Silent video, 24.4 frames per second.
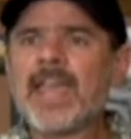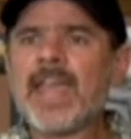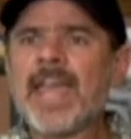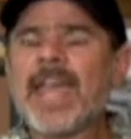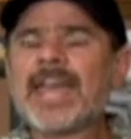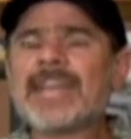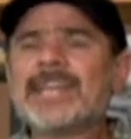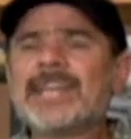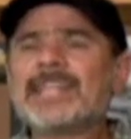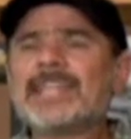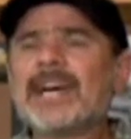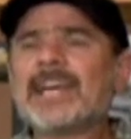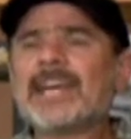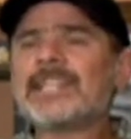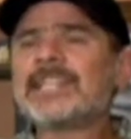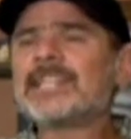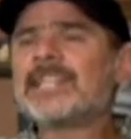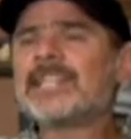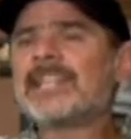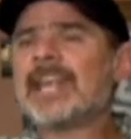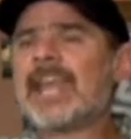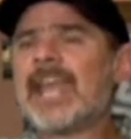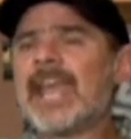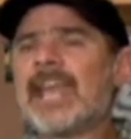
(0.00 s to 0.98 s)
And in
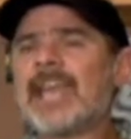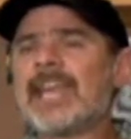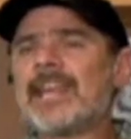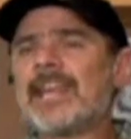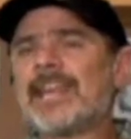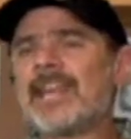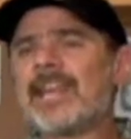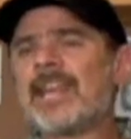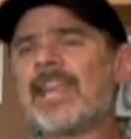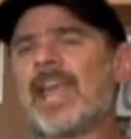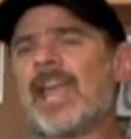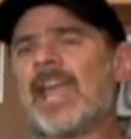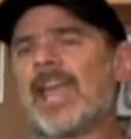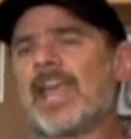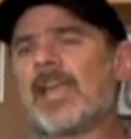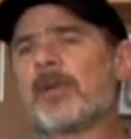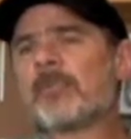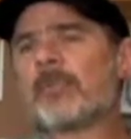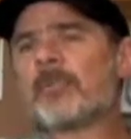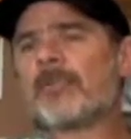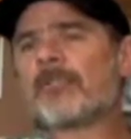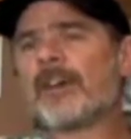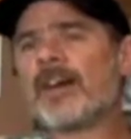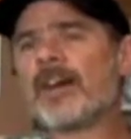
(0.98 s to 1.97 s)
1980, he
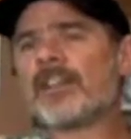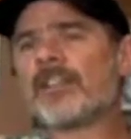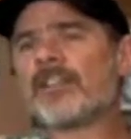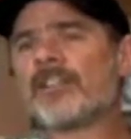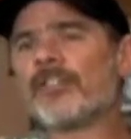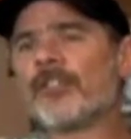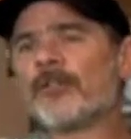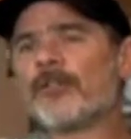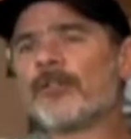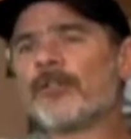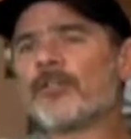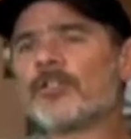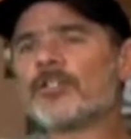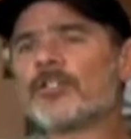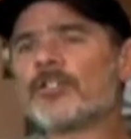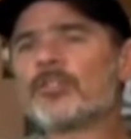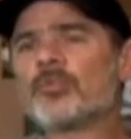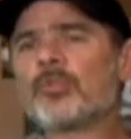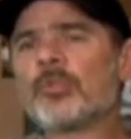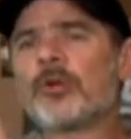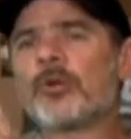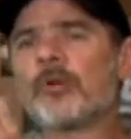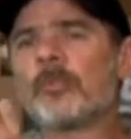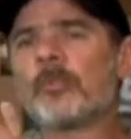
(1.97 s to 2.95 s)
provided the
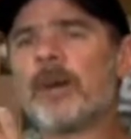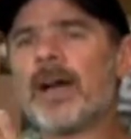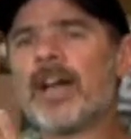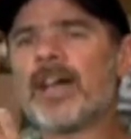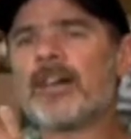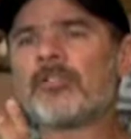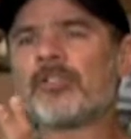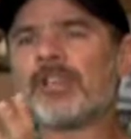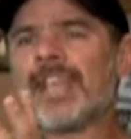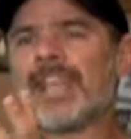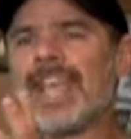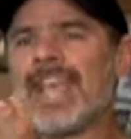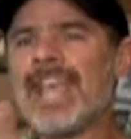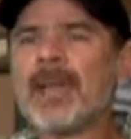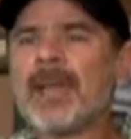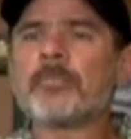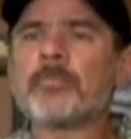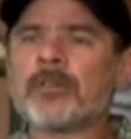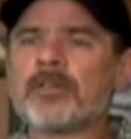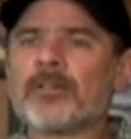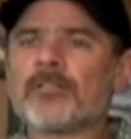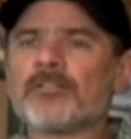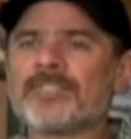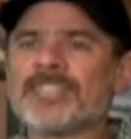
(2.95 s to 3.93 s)
first real
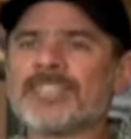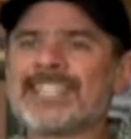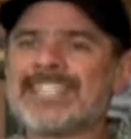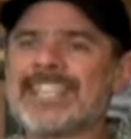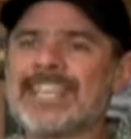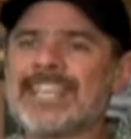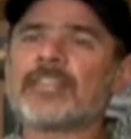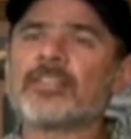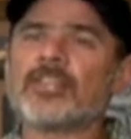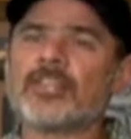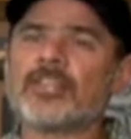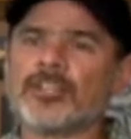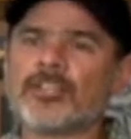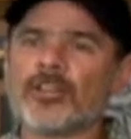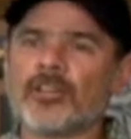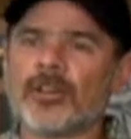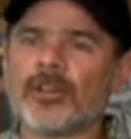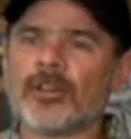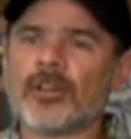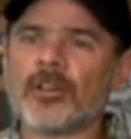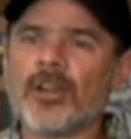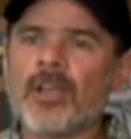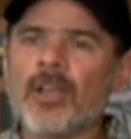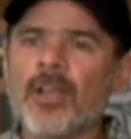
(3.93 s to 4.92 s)
biochemical
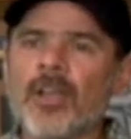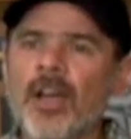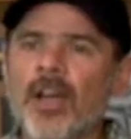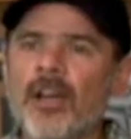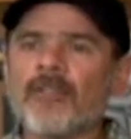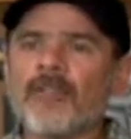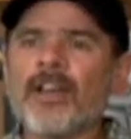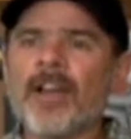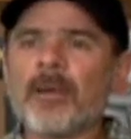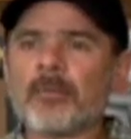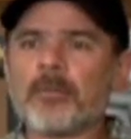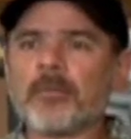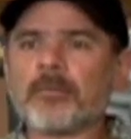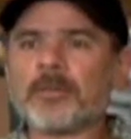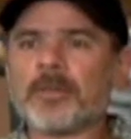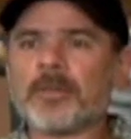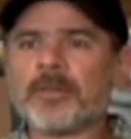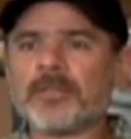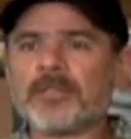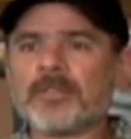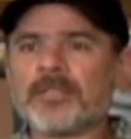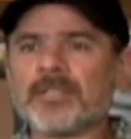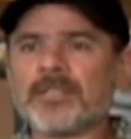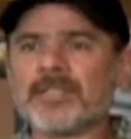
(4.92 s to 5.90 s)
signature of
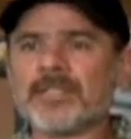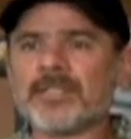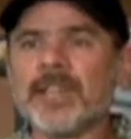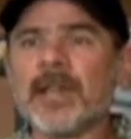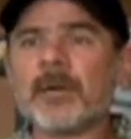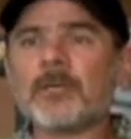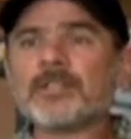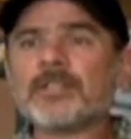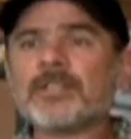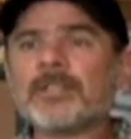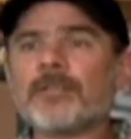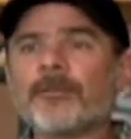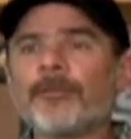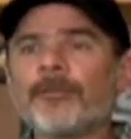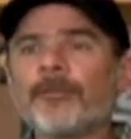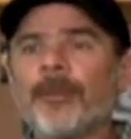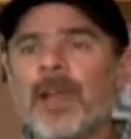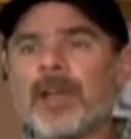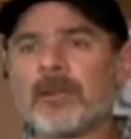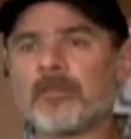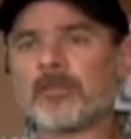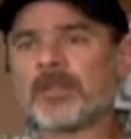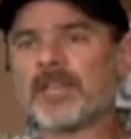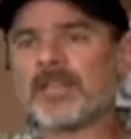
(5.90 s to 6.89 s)
apoptosis, and that was the
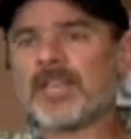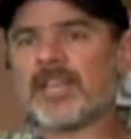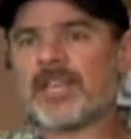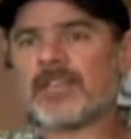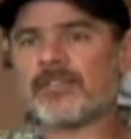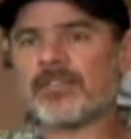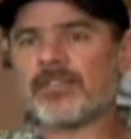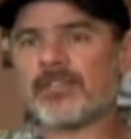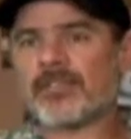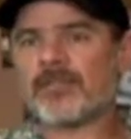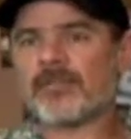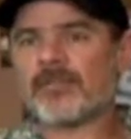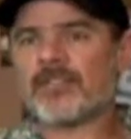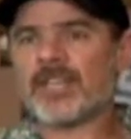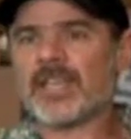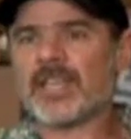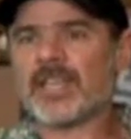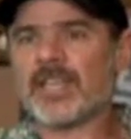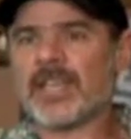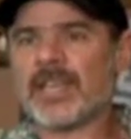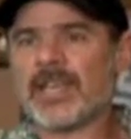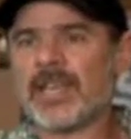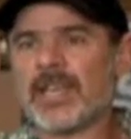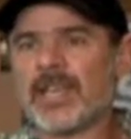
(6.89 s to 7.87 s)
fragmentation of
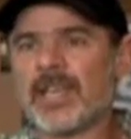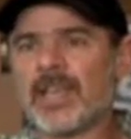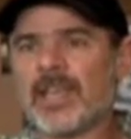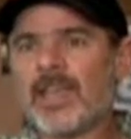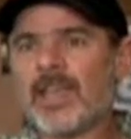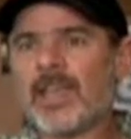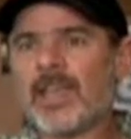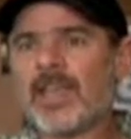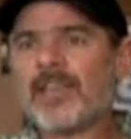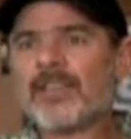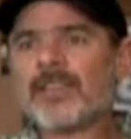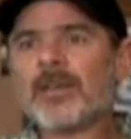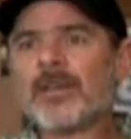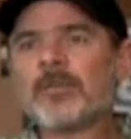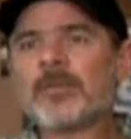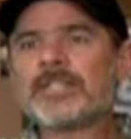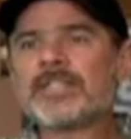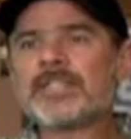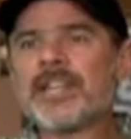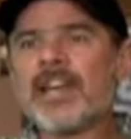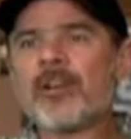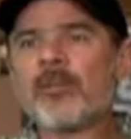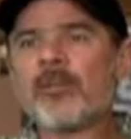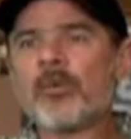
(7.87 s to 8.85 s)
DNA. There
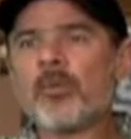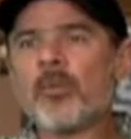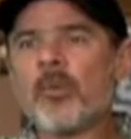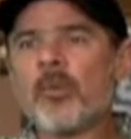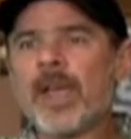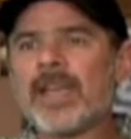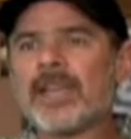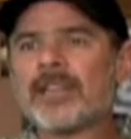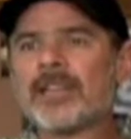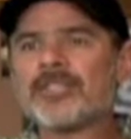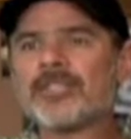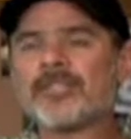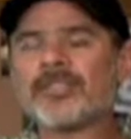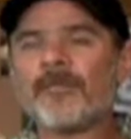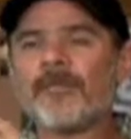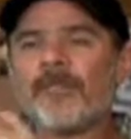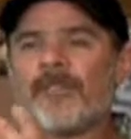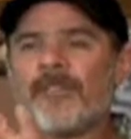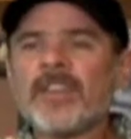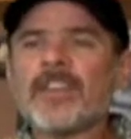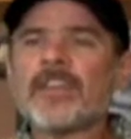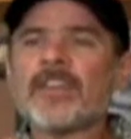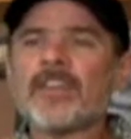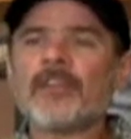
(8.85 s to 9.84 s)
was now a way to
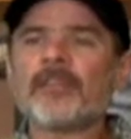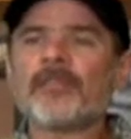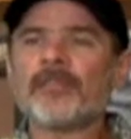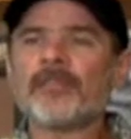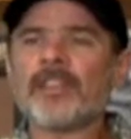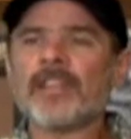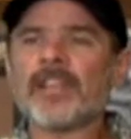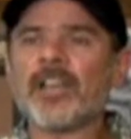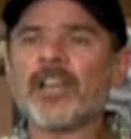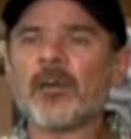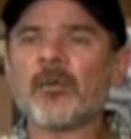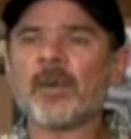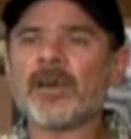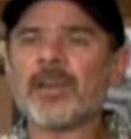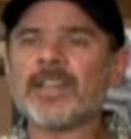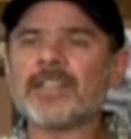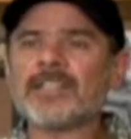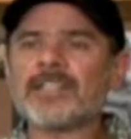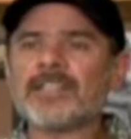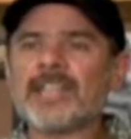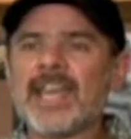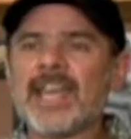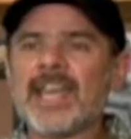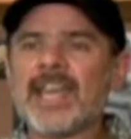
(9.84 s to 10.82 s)
definitively go in
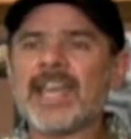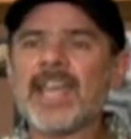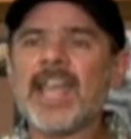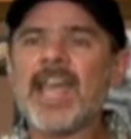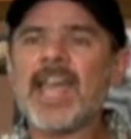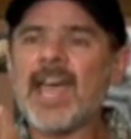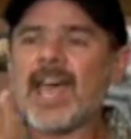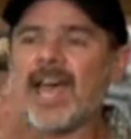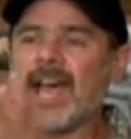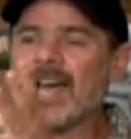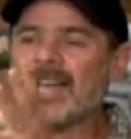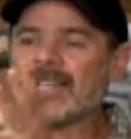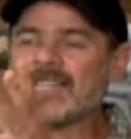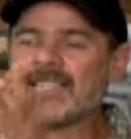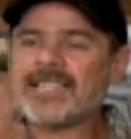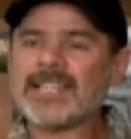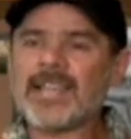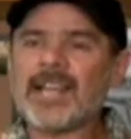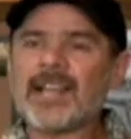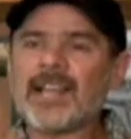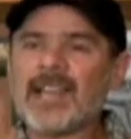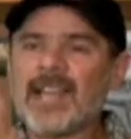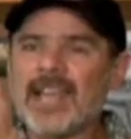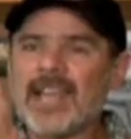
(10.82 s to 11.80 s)
and say a
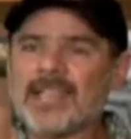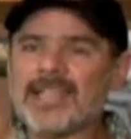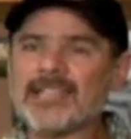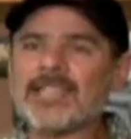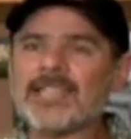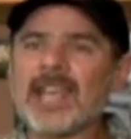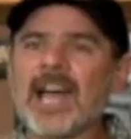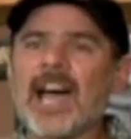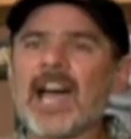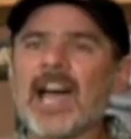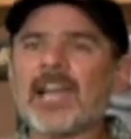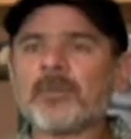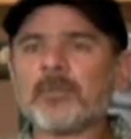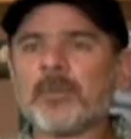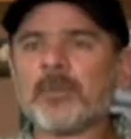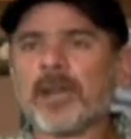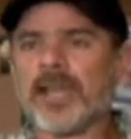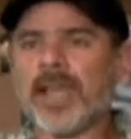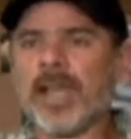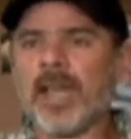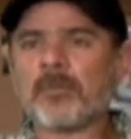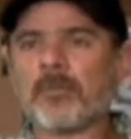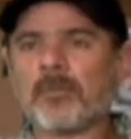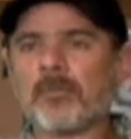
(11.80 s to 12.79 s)
cell had died
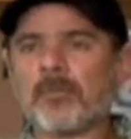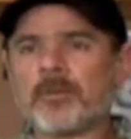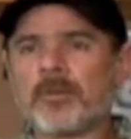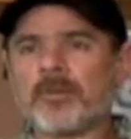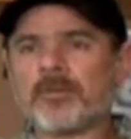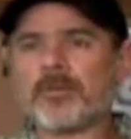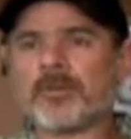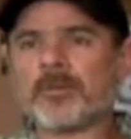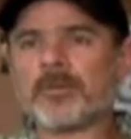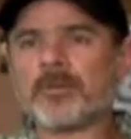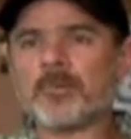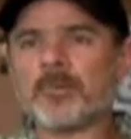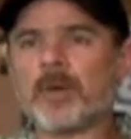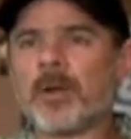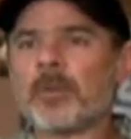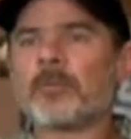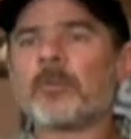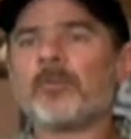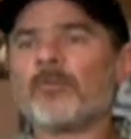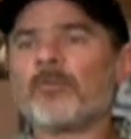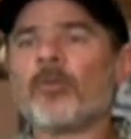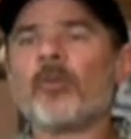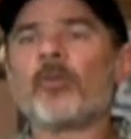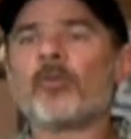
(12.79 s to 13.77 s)
by apoptosis by
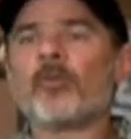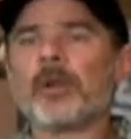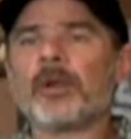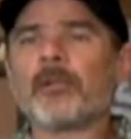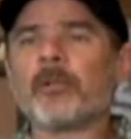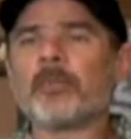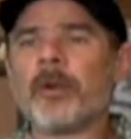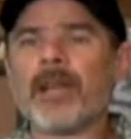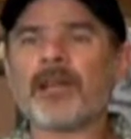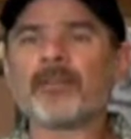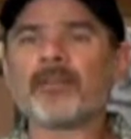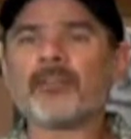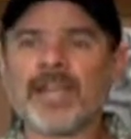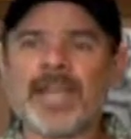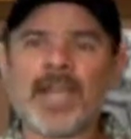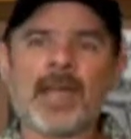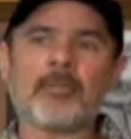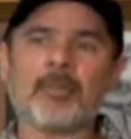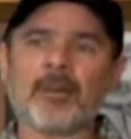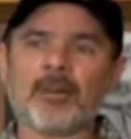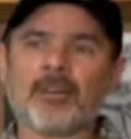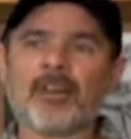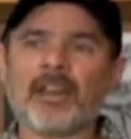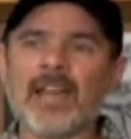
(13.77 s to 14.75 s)
performing a
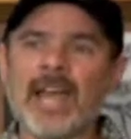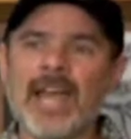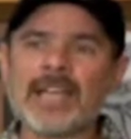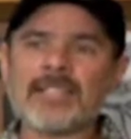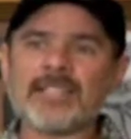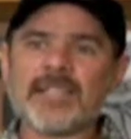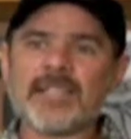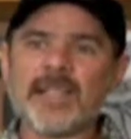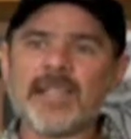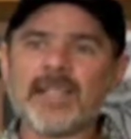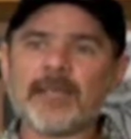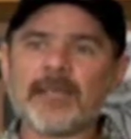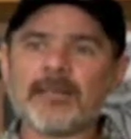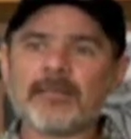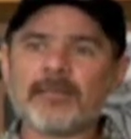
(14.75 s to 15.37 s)
biochemical assay.